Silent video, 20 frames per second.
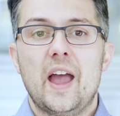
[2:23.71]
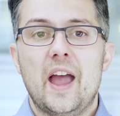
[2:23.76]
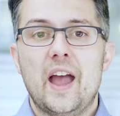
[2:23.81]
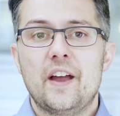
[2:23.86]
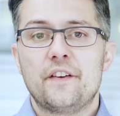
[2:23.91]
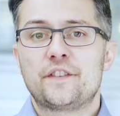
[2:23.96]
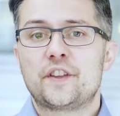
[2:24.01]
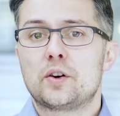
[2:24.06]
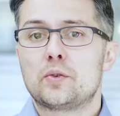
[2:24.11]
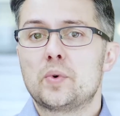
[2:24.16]

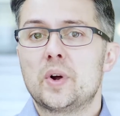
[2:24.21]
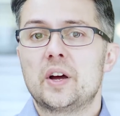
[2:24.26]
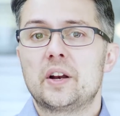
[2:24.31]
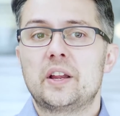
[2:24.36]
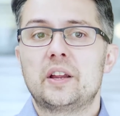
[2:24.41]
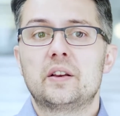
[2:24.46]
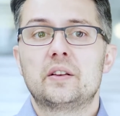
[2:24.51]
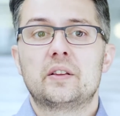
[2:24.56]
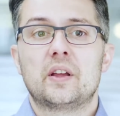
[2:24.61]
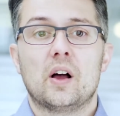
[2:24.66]
After
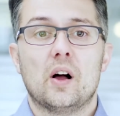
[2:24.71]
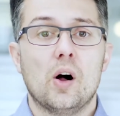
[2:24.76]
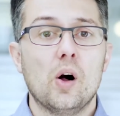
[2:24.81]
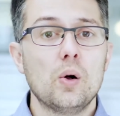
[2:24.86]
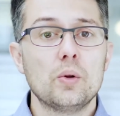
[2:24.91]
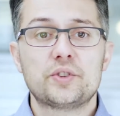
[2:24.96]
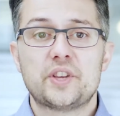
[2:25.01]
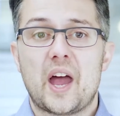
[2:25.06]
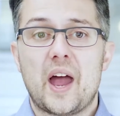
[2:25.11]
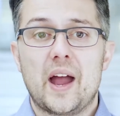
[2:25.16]
running the
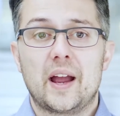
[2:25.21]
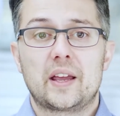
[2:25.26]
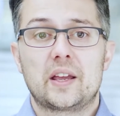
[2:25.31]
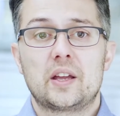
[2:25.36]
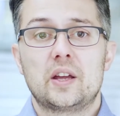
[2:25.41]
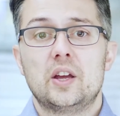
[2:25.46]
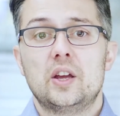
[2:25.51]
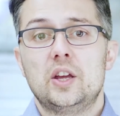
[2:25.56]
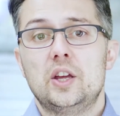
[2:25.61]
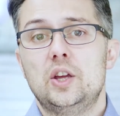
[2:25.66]
whole deck,
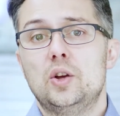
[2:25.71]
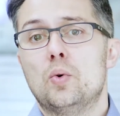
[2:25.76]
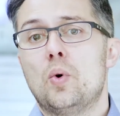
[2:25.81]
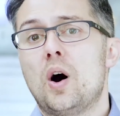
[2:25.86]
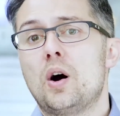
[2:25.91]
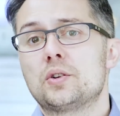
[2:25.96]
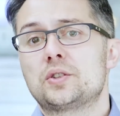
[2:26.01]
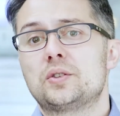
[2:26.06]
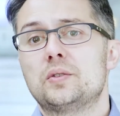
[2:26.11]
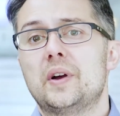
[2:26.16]
you
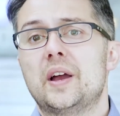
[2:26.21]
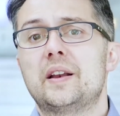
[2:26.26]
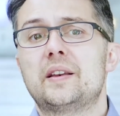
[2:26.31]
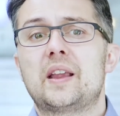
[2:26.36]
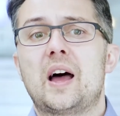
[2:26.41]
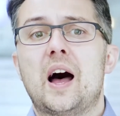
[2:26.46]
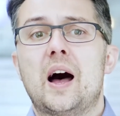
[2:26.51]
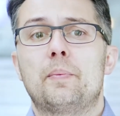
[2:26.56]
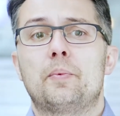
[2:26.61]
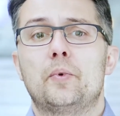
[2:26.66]
also
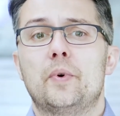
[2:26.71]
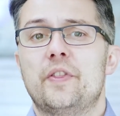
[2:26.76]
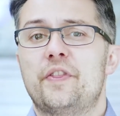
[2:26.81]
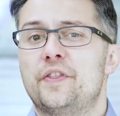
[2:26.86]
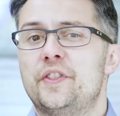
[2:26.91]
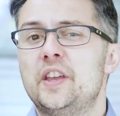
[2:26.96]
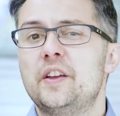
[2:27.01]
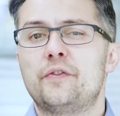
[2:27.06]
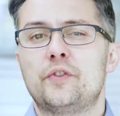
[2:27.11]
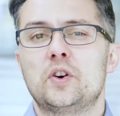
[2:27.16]
end up
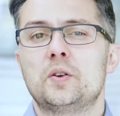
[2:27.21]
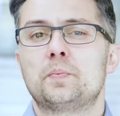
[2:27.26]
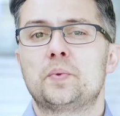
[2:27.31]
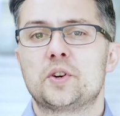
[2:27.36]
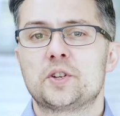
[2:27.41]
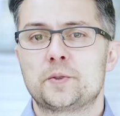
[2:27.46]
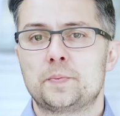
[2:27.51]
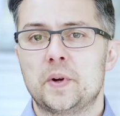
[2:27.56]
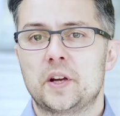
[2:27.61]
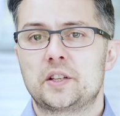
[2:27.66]
with different
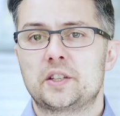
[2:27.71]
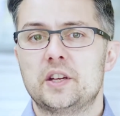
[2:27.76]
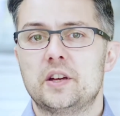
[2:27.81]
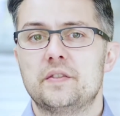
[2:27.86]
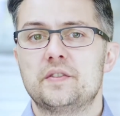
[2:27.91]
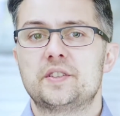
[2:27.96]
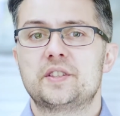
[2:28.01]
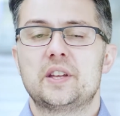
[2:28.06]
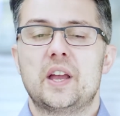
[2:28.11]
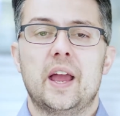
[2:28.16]

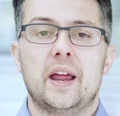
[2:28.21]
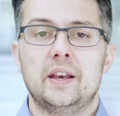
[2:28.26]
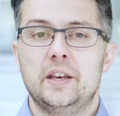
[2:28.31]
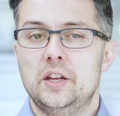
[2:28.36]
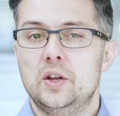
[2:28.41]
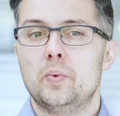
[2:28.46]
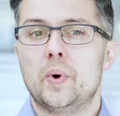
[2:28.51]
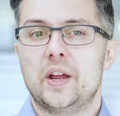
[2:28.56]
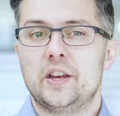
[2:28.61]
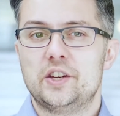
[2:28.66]
perspectives and
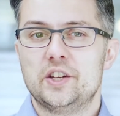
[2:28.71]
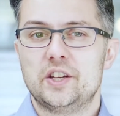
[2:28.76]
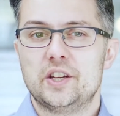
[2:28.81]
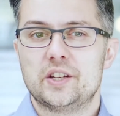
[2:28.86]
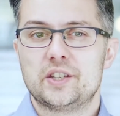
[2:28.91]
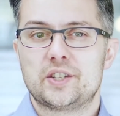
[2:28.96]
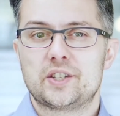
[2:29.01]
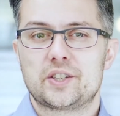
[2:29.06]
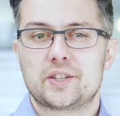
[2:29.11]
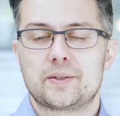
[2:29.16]
new
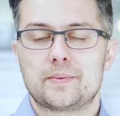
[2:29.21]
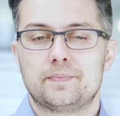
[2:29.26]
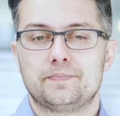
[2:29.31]
ideas.